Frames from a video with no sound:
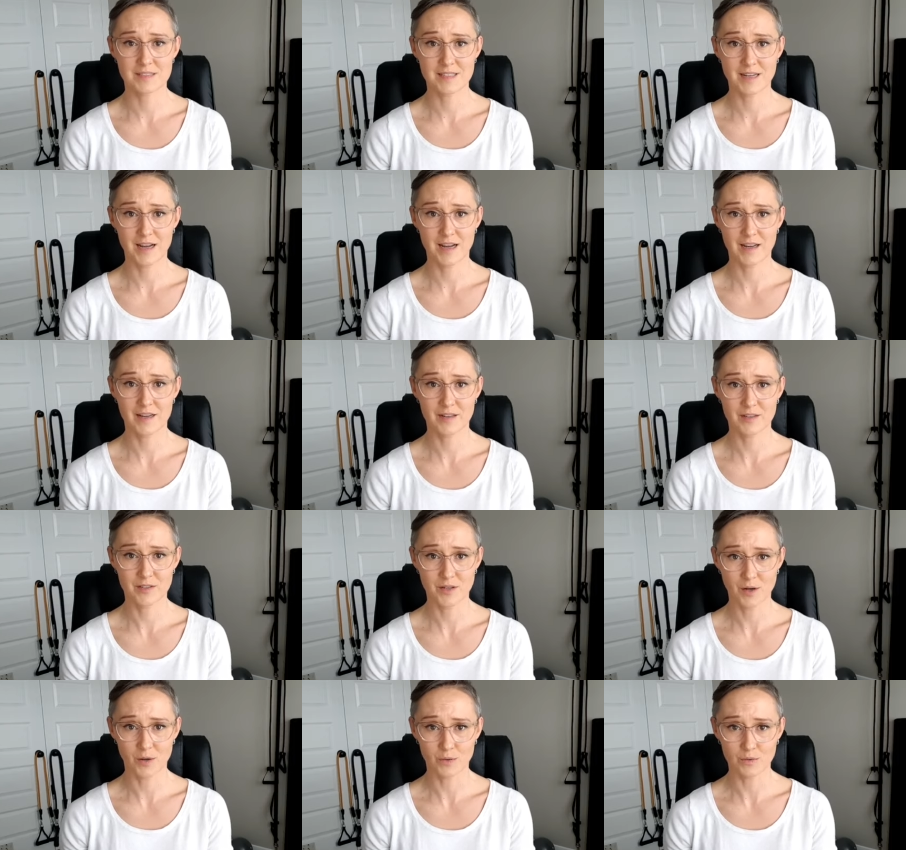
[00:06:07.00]

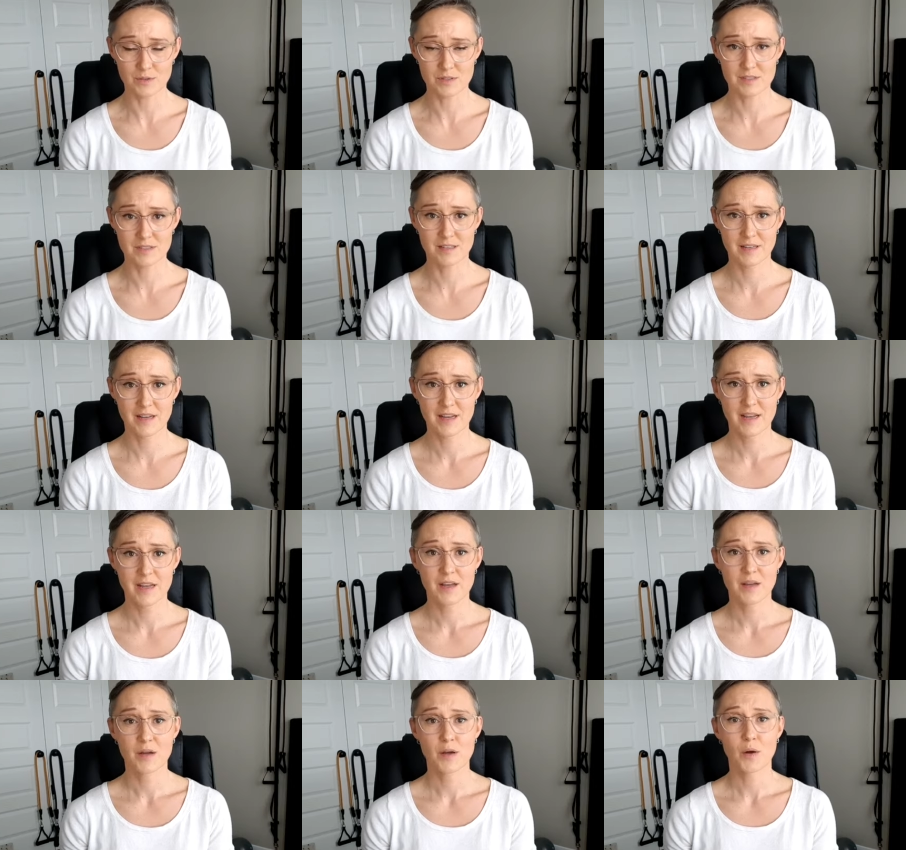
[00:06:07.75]
diagnosed
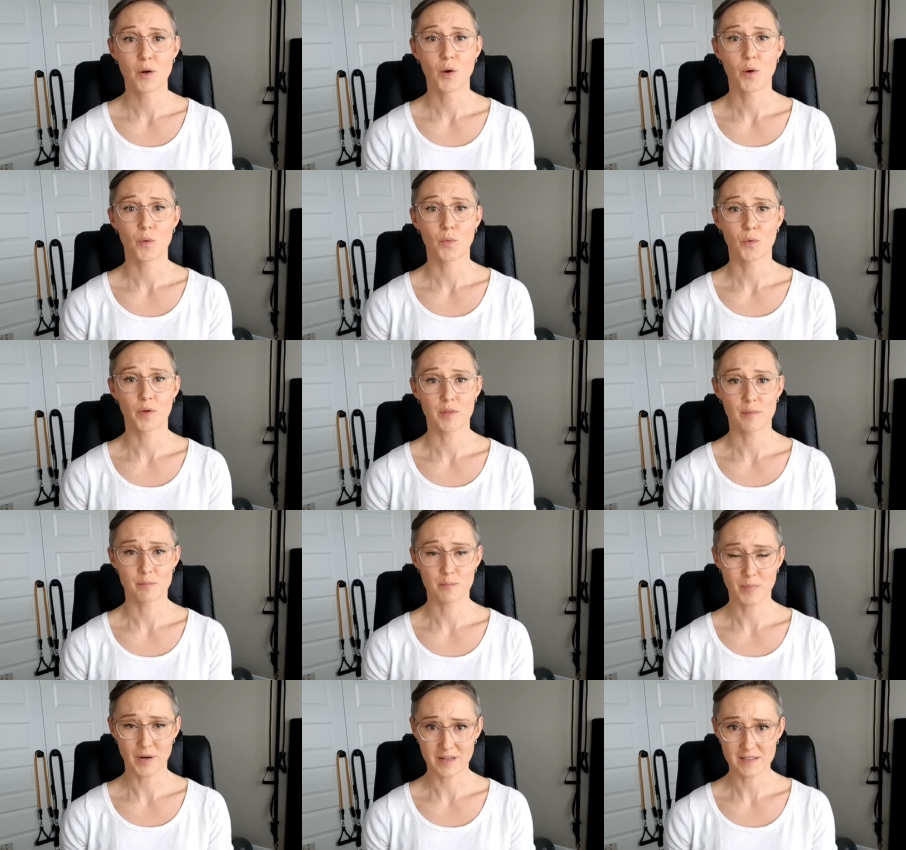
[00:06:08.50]
with
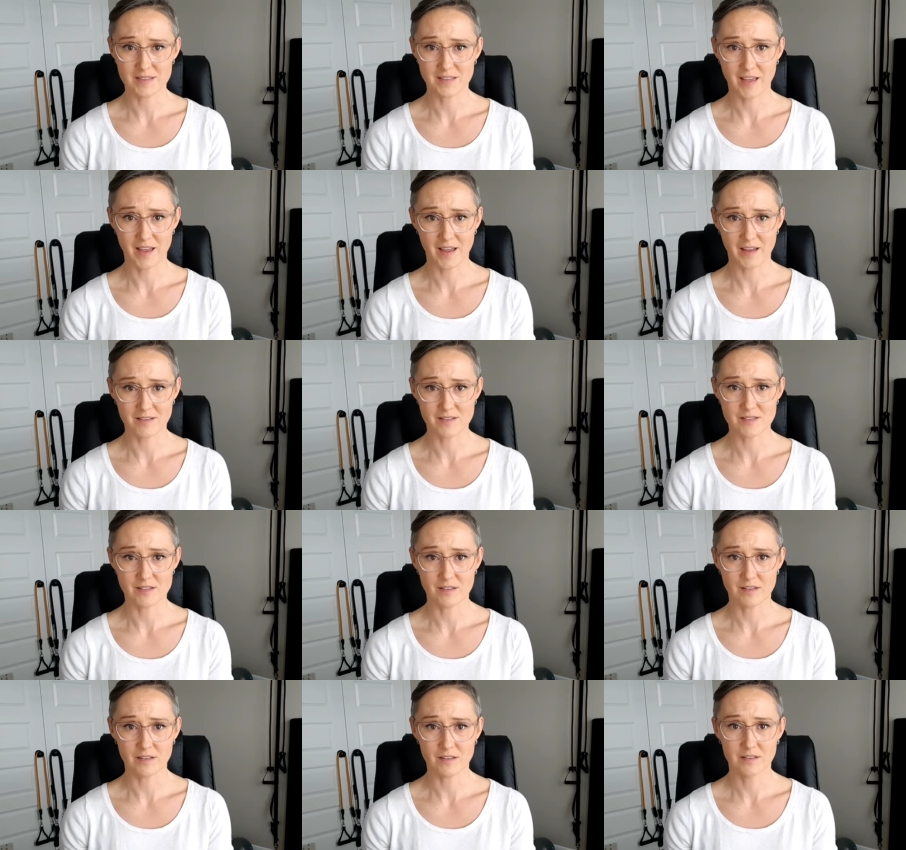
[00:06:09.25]
breast
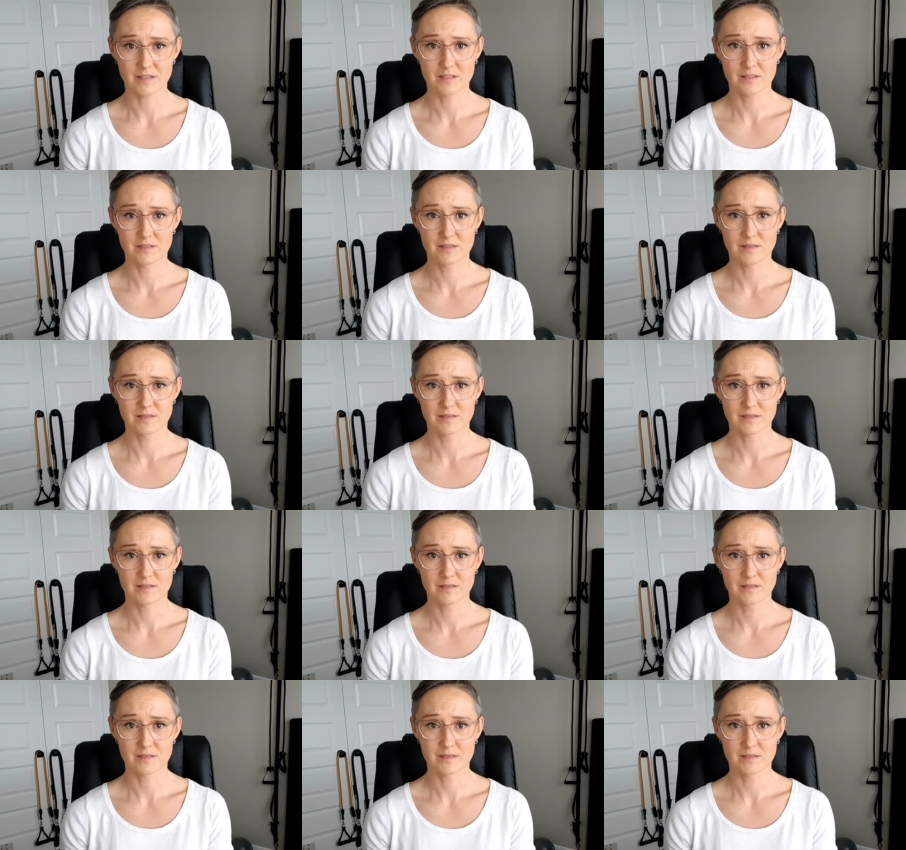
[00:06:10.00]
cancer.